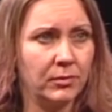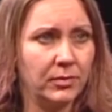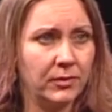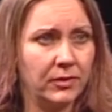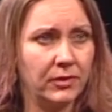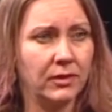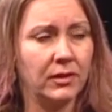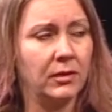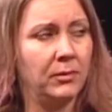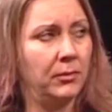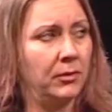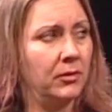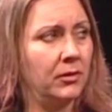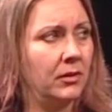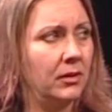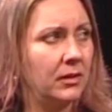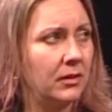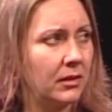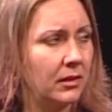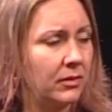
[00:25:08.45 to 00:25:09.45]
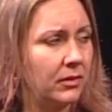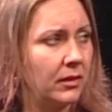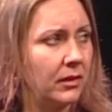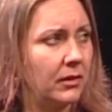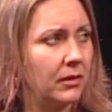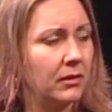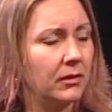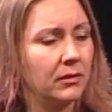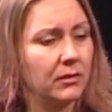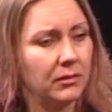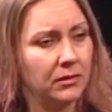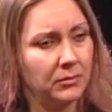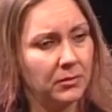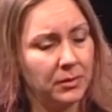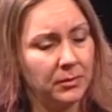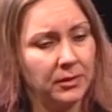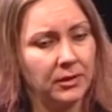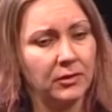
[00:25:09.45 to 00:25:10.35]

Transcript: but the community that they're maybe